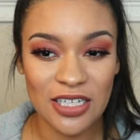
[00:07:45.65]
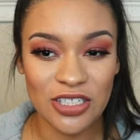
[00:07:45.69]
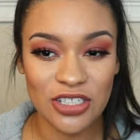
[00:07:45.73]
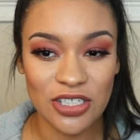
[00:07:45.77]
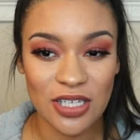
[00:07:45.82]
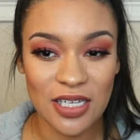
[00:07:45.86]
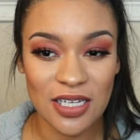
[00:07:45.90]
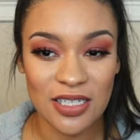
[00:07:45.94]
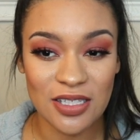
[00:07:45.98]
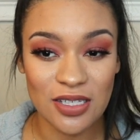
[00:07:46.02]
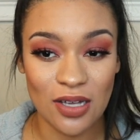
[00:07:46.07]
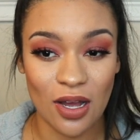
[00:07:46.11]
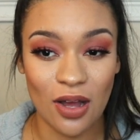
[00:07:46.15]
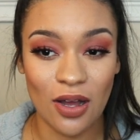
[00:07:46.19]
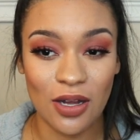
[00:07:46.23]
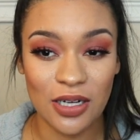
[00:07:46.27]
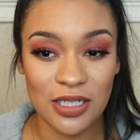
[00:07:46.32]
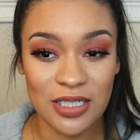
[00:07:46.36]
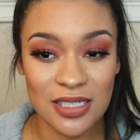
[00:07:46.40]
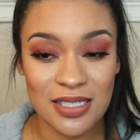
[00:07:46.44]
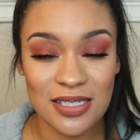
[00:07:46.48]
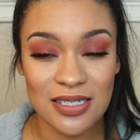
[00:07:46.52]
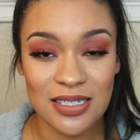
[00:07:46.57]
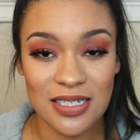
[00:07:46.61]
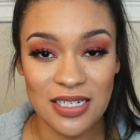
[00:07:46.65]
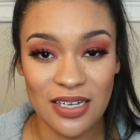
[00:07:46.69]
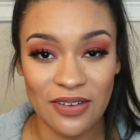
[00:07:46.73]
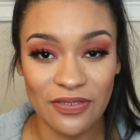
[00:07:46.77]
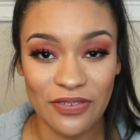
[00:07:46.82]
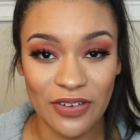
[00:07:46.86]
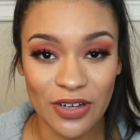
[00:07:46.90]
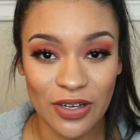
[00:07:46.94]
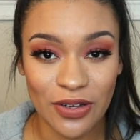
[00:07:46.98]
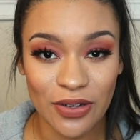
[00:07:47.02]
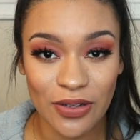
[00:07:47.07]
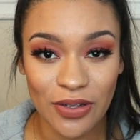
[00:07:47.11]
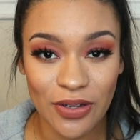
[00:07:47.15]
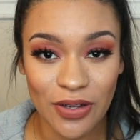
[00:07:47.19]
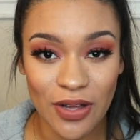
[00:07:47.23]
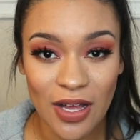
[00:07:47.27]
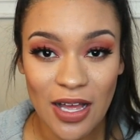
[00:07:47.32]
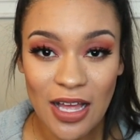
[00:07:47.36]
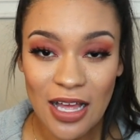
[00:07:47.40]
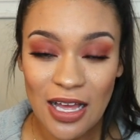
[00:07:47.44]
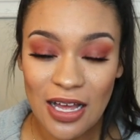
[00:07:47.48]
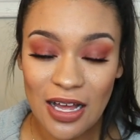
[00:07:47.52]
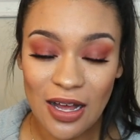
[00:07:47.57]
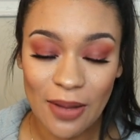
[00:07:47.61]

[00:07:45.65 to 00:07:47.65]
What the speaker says: It's honestly difficult.